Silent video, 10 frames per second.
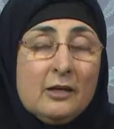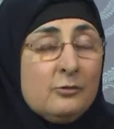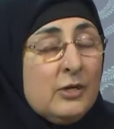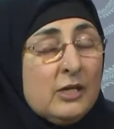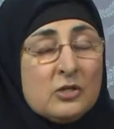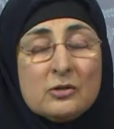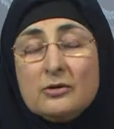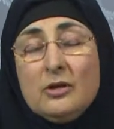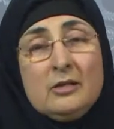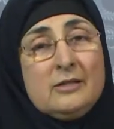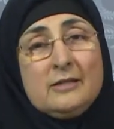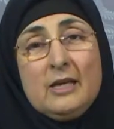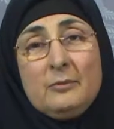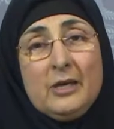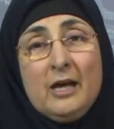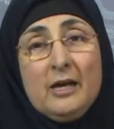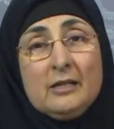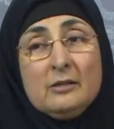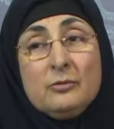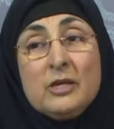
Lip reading: we should not stay behind.